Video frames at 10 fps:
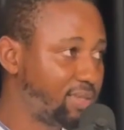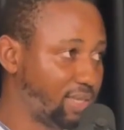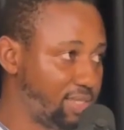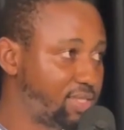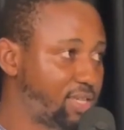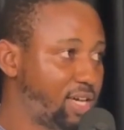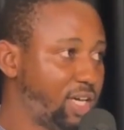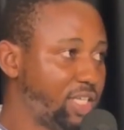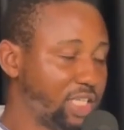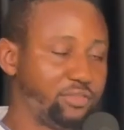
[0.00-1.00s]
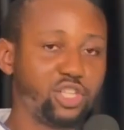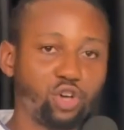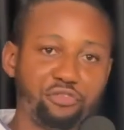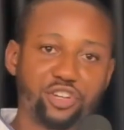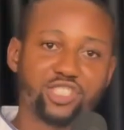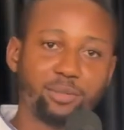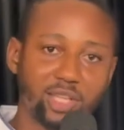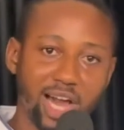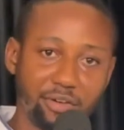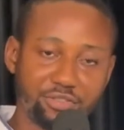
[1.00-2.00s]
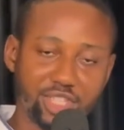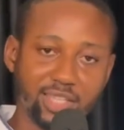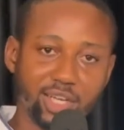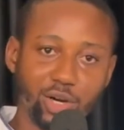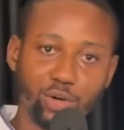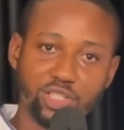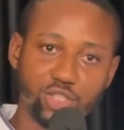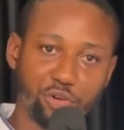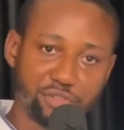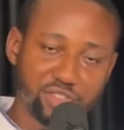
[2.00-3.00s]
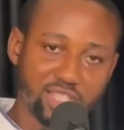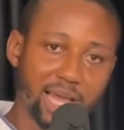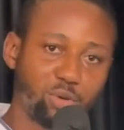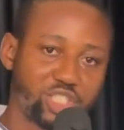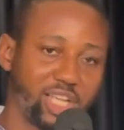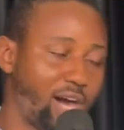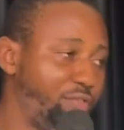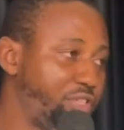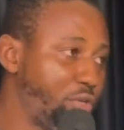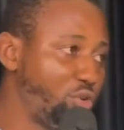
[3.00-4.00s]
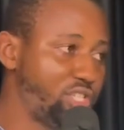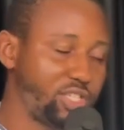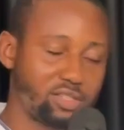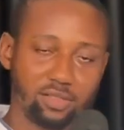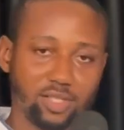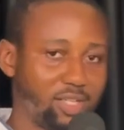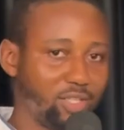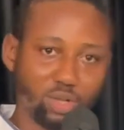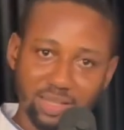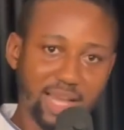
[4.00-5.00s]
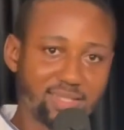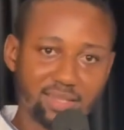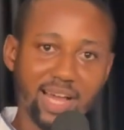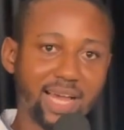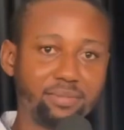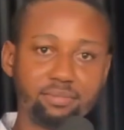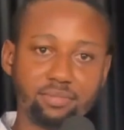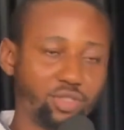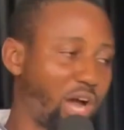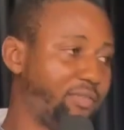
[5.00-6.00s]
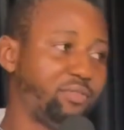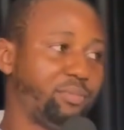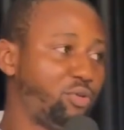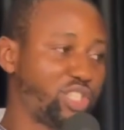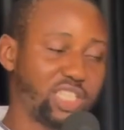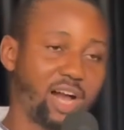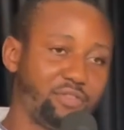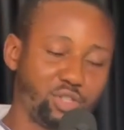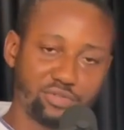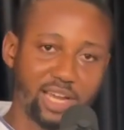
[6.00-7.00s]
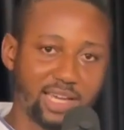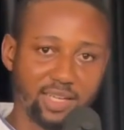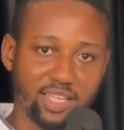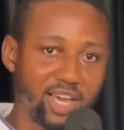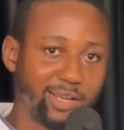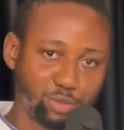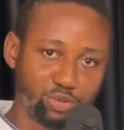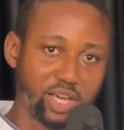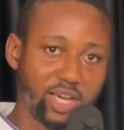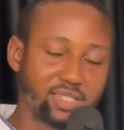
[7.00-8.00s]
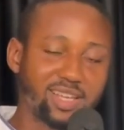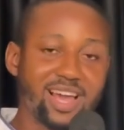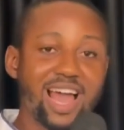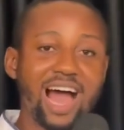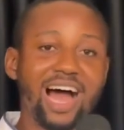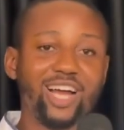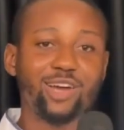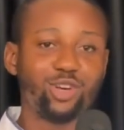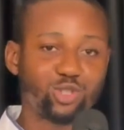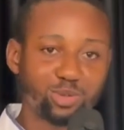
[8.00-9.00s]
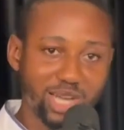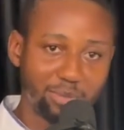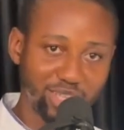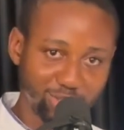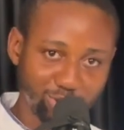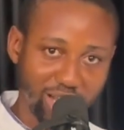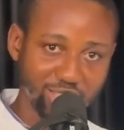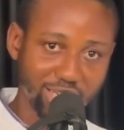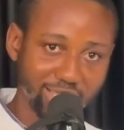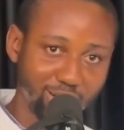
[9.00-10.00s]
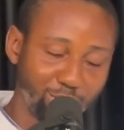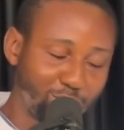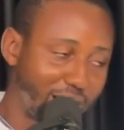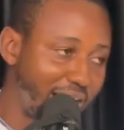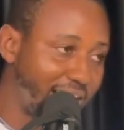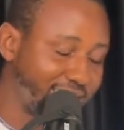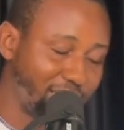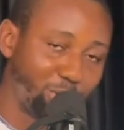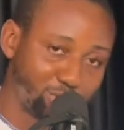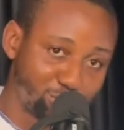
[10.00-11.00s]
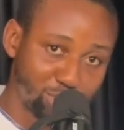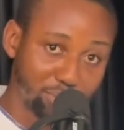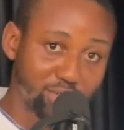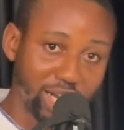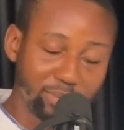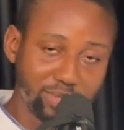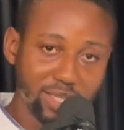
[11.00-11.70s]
this, if this is your first time on our channel, this is your 5th time watching our video, this is your 10th time, you have even been watching our videos for like a year, 2 years, and you are not subscribed yet to our channel, I really want you to subscribe